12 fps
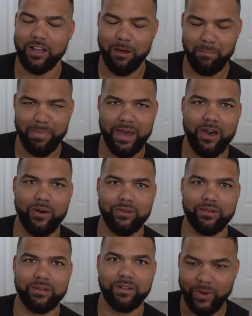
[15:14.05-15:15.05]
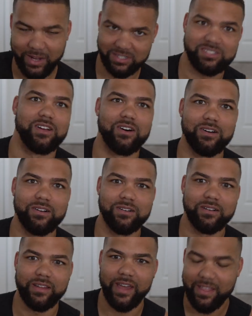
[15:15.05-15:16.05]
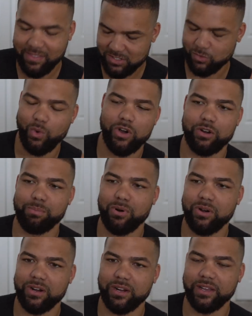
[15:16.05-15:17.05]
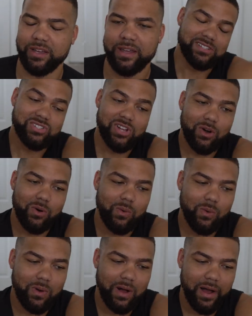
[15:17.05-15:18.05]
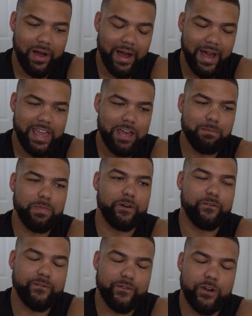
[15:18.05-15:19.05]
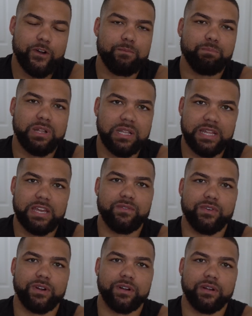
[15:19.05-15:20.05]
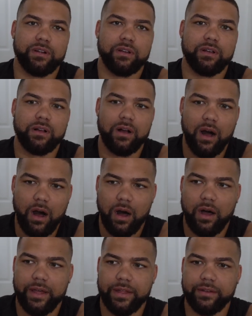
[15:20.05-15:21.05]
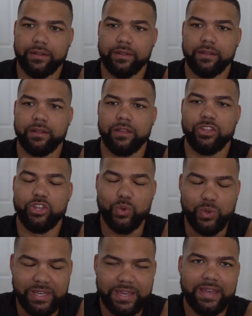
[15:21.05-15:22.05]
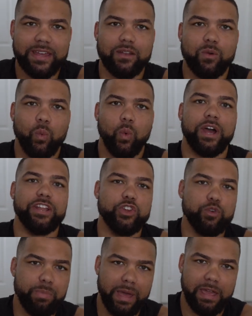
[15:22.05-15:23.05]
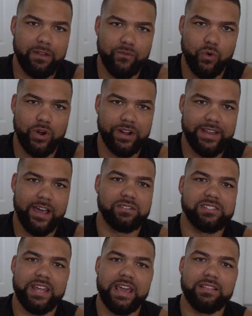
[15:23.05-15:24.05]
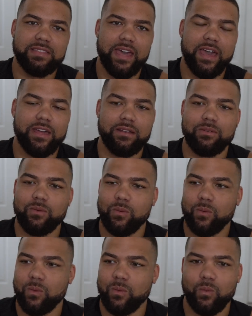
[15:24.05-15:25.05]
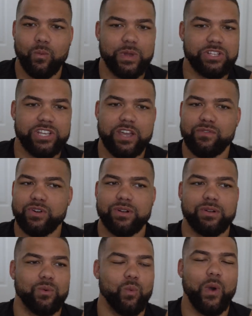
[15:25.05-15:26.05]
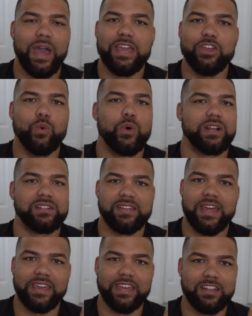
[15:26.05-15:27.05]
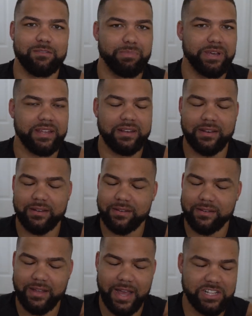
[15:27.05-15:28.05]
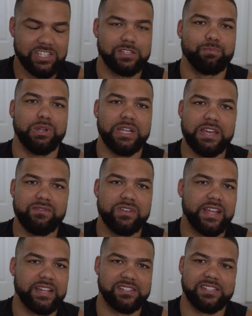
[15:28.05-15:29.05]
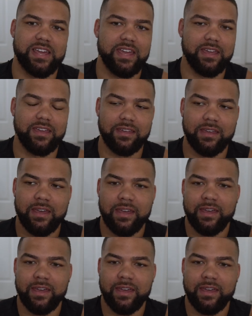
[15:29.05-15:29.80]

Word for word: about what I saw at this water park. So I am a firm believer on you get what you pay for. Now take that whichever way you want to take it, but I just believe in that saying.